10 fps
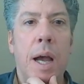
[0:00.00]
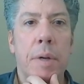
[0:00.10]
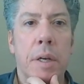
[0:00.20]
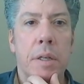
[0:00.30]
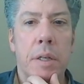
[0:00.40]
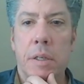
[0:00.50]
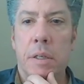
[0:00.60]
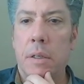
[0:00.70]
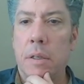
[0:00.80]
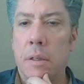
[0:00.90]
I'm not
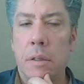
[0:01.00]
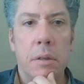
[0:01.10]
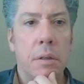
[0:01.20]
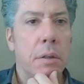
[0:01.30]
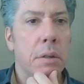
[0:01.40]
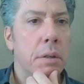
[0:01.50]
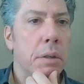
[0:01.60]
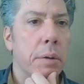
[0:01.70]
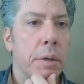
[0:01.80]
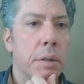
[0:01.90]
connected.
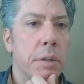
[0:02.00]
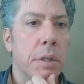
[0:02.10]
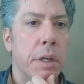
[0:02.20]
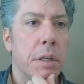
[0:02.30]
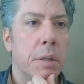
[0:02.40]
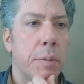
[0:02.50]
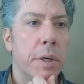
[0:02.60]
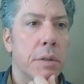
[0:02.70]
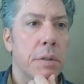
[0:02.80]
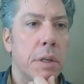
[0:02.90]
There we go. Let's connect to the
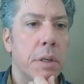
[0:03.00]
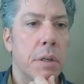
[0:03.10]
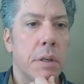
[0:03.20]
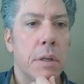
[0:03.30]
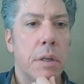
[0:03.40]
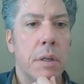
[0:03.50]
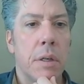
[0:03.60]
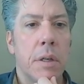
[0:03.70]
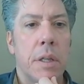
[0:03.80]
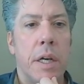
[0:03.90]
PLC.
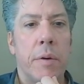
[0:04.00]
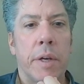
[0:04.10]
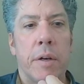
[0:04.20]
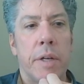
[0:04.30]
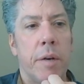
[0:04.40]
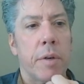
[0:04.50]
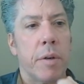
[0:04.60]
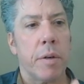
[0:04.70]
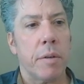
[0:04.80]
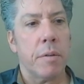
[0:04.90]
There we go, now
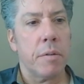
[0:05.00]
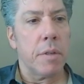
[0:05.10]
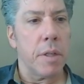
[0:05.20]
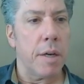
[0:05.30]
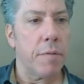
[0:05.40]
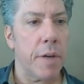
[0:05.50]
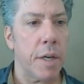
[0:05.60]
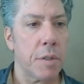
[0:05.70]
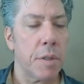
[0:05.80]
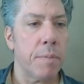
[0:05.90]
we're going a lot
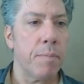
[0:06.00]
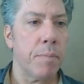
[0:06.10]
faster.